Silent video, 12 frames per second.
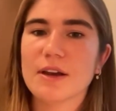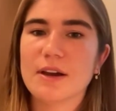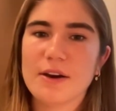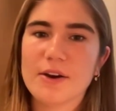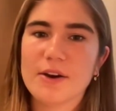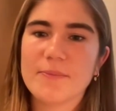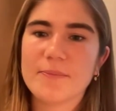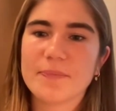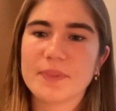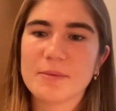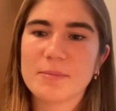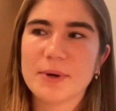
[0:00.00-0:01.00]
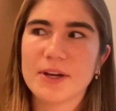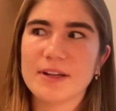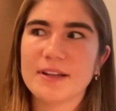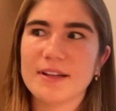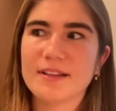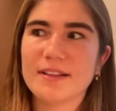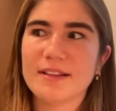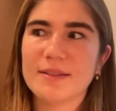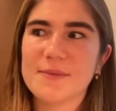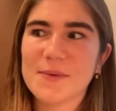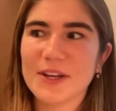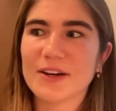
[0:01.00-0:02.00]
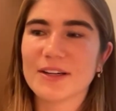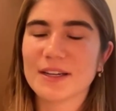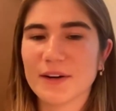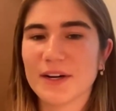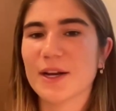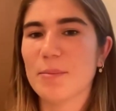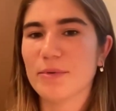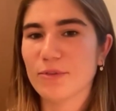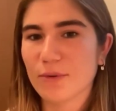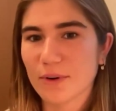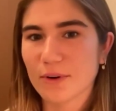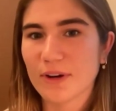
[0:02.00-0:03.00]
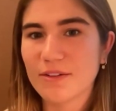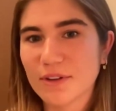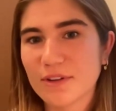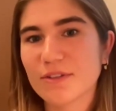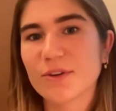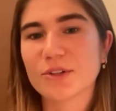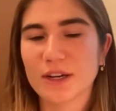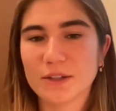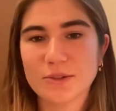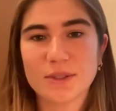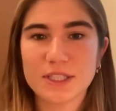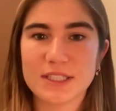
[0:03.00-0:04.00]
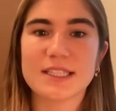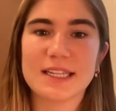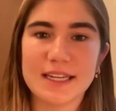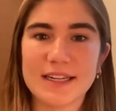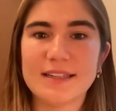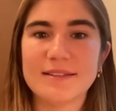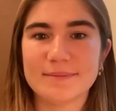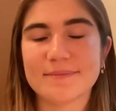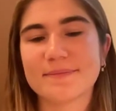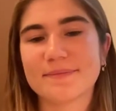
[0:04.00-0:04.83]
but we are gearing up for in vivo trials, which is exciting.